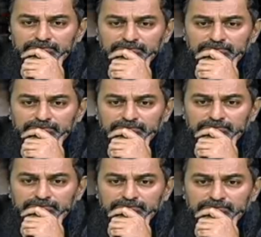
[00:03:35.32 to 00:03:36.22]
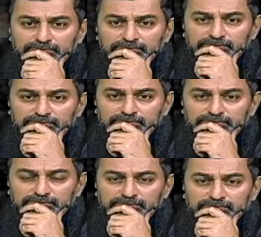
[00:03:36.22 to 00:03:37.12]

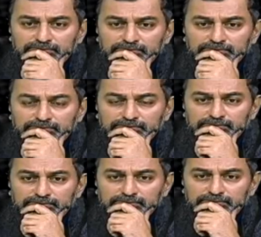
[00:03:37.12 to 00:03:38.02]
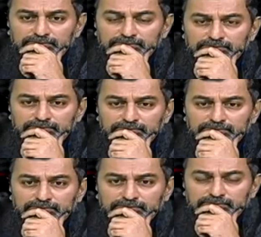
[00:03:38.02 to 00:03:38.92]

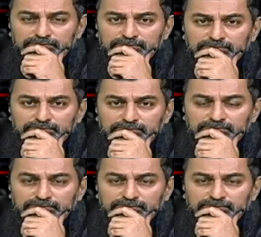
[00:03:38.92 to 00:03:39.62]
(silent)